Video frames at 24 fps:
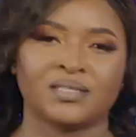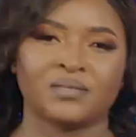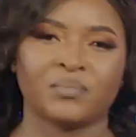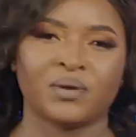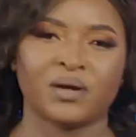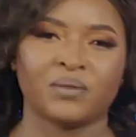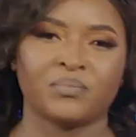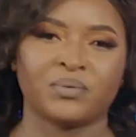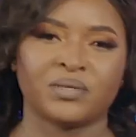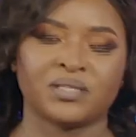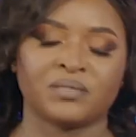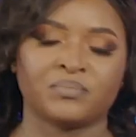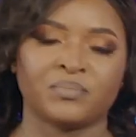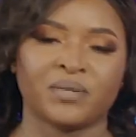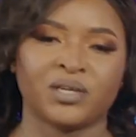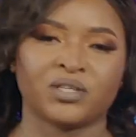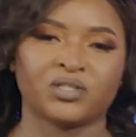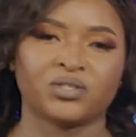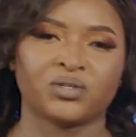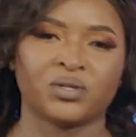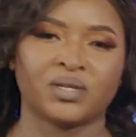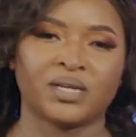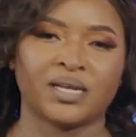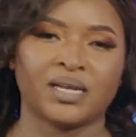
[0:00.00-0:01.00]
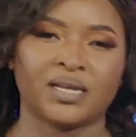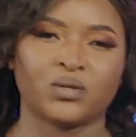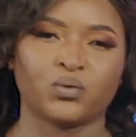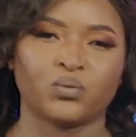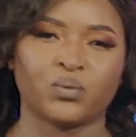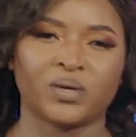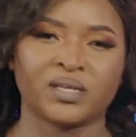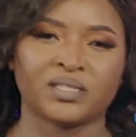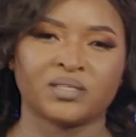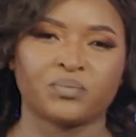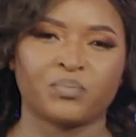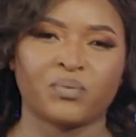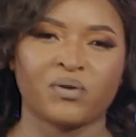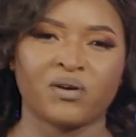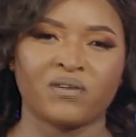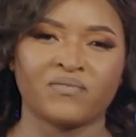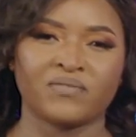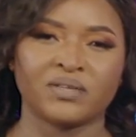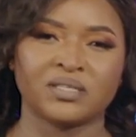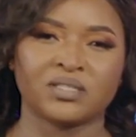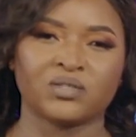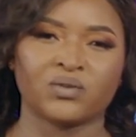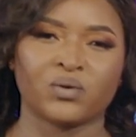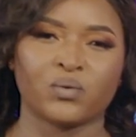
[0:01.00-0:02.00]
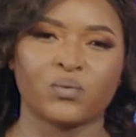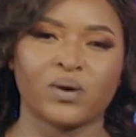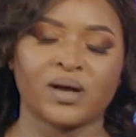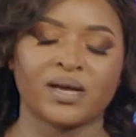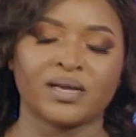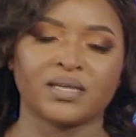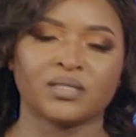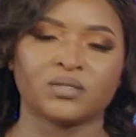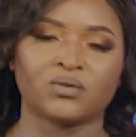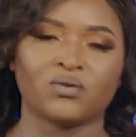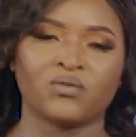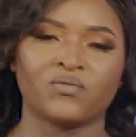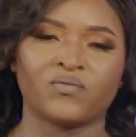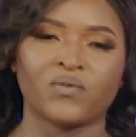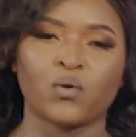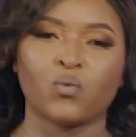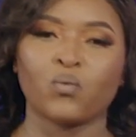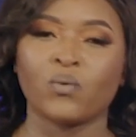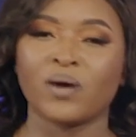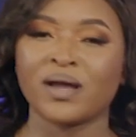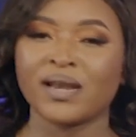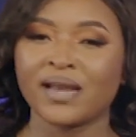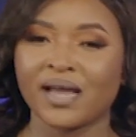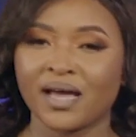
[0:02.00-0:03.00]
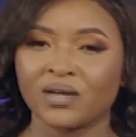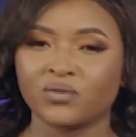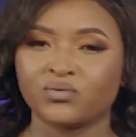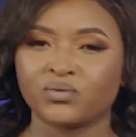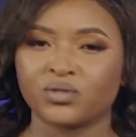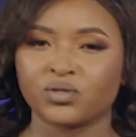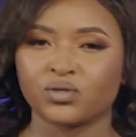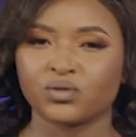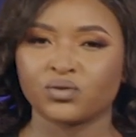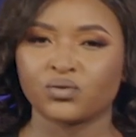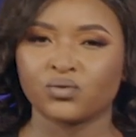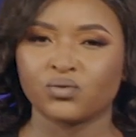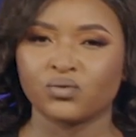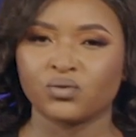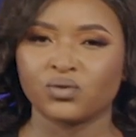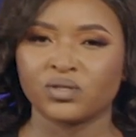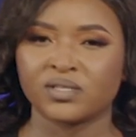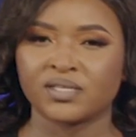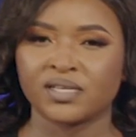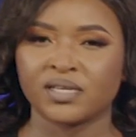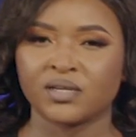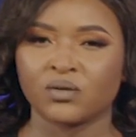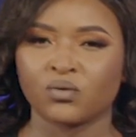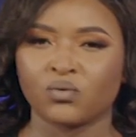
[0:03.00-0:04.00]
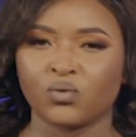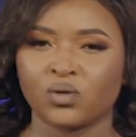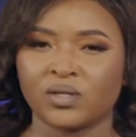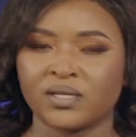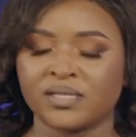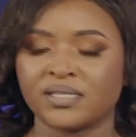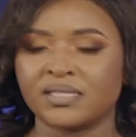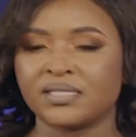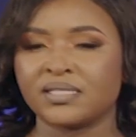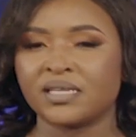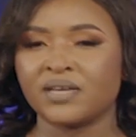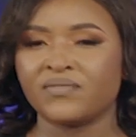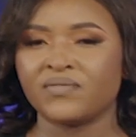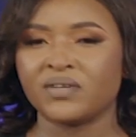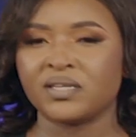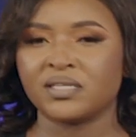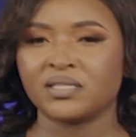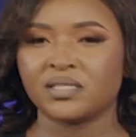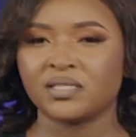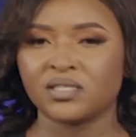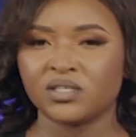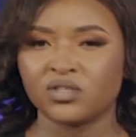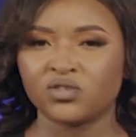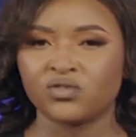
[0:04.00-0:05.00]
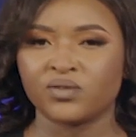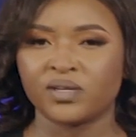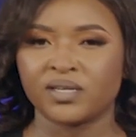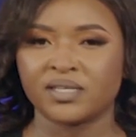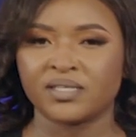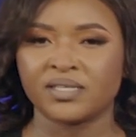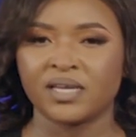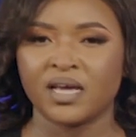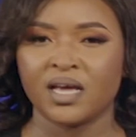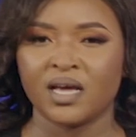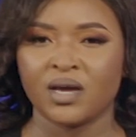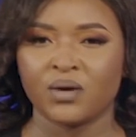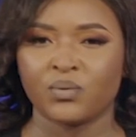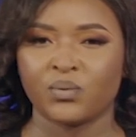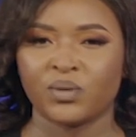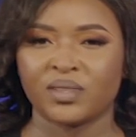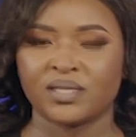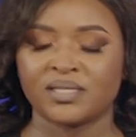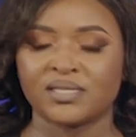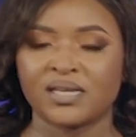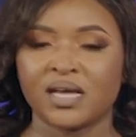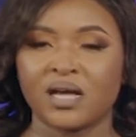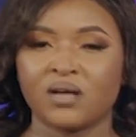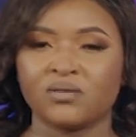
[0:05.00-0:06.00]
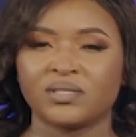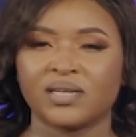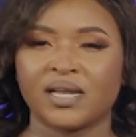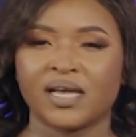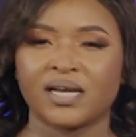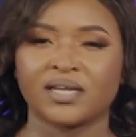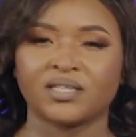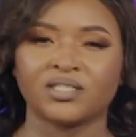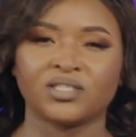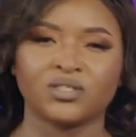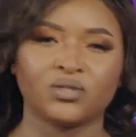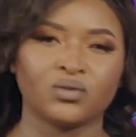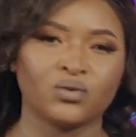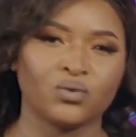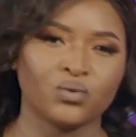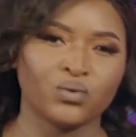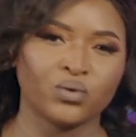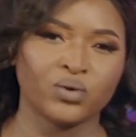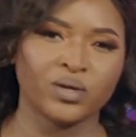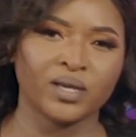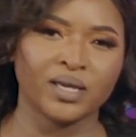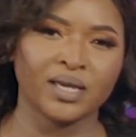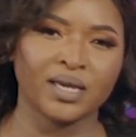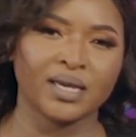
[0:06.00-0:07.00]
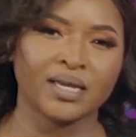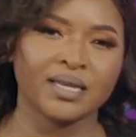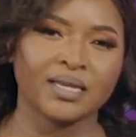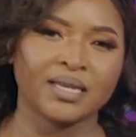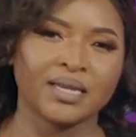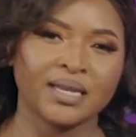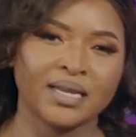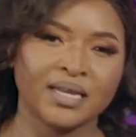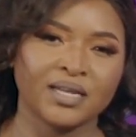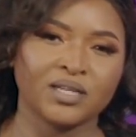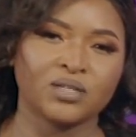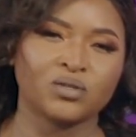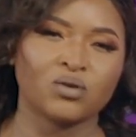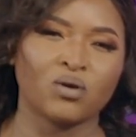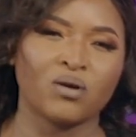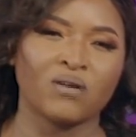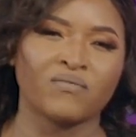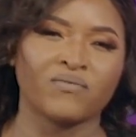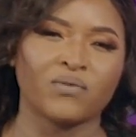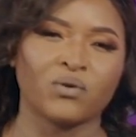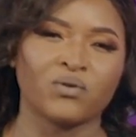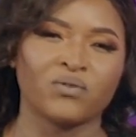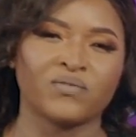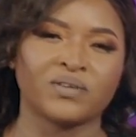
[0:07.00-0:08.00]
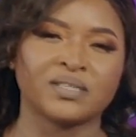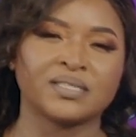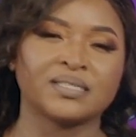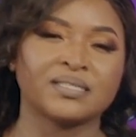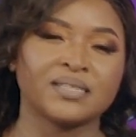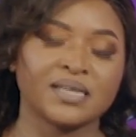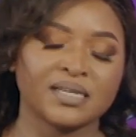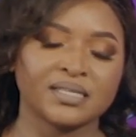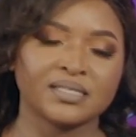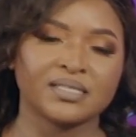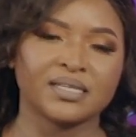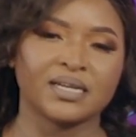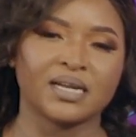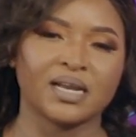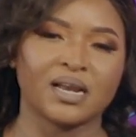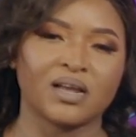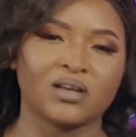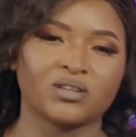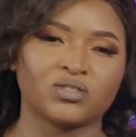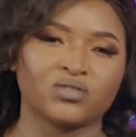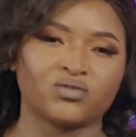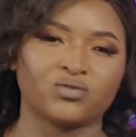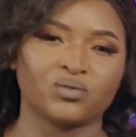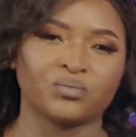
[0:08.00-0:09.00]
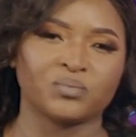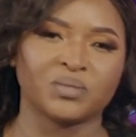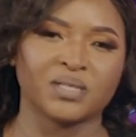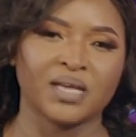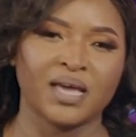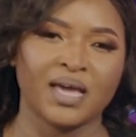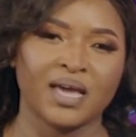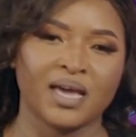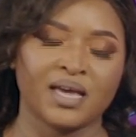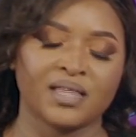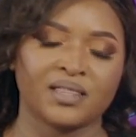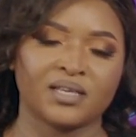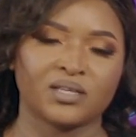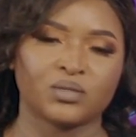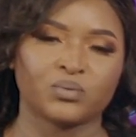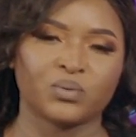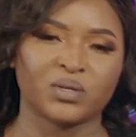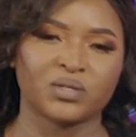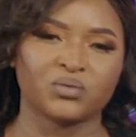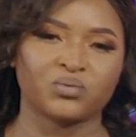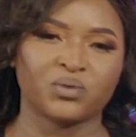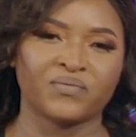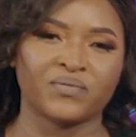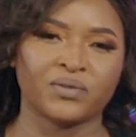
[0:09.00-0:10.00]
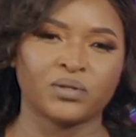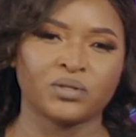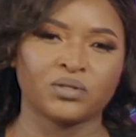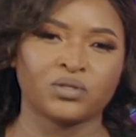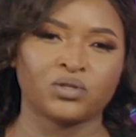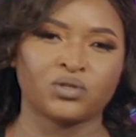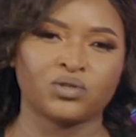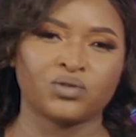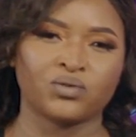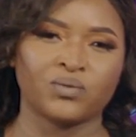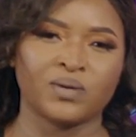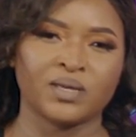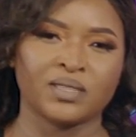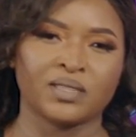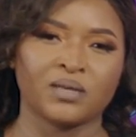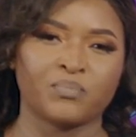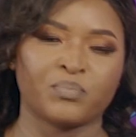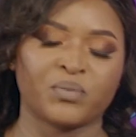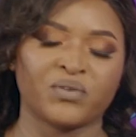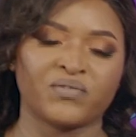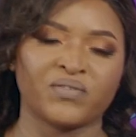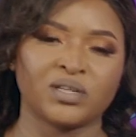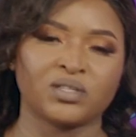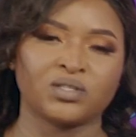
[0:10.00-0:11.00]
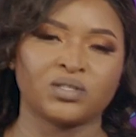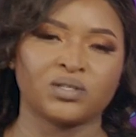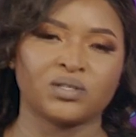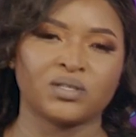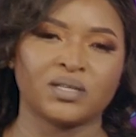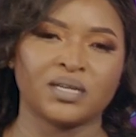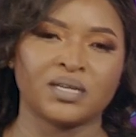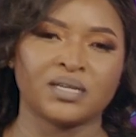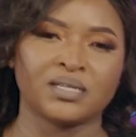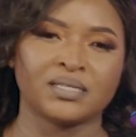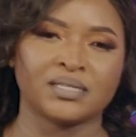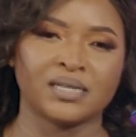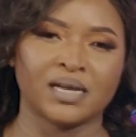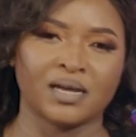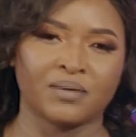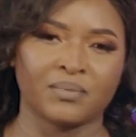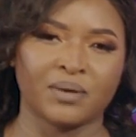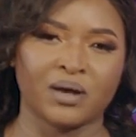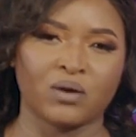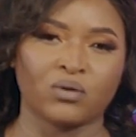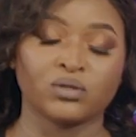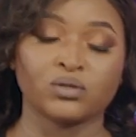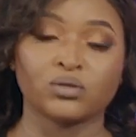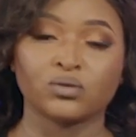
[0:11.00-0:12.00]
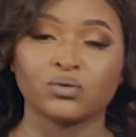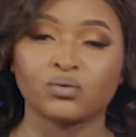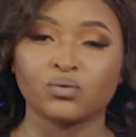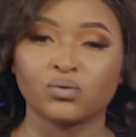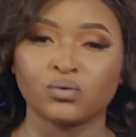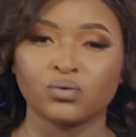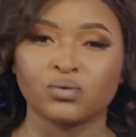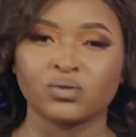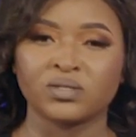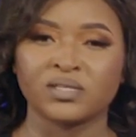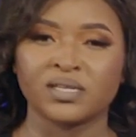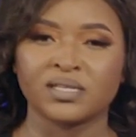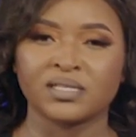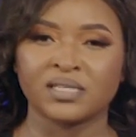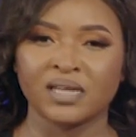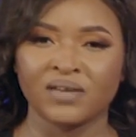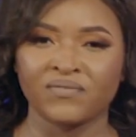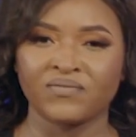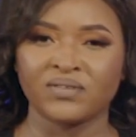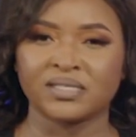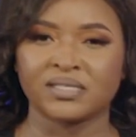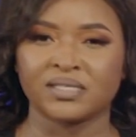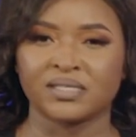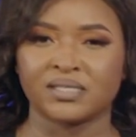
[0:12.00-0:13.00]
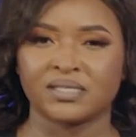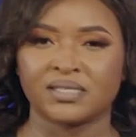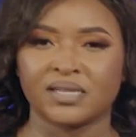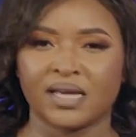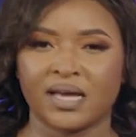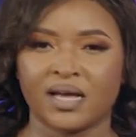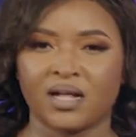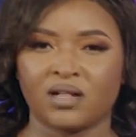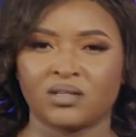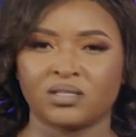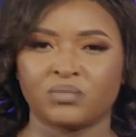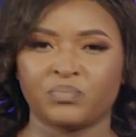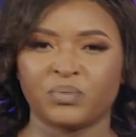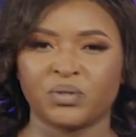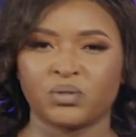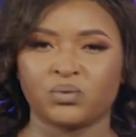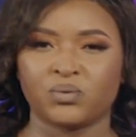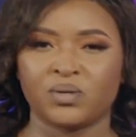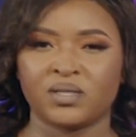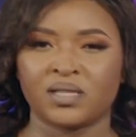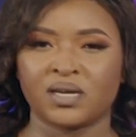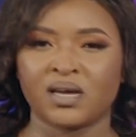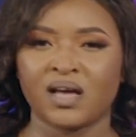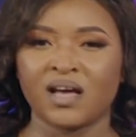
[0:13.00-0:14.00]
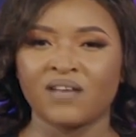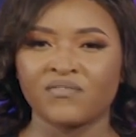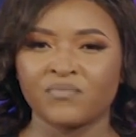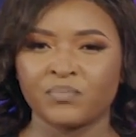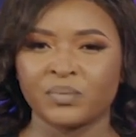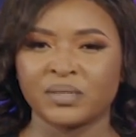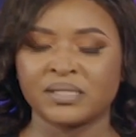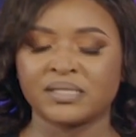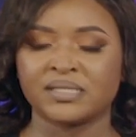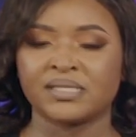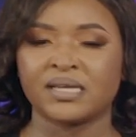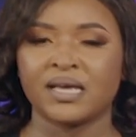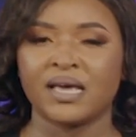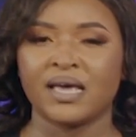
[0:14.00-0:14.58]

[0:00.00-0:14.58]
Zimbabwe's Mashonaland West Province requires over 100 schools in all its 7 districts, with towns like Chinoyi in need of over 60 classrooms. This was revealed during the provincial Indaba on schools, a deficit held between the government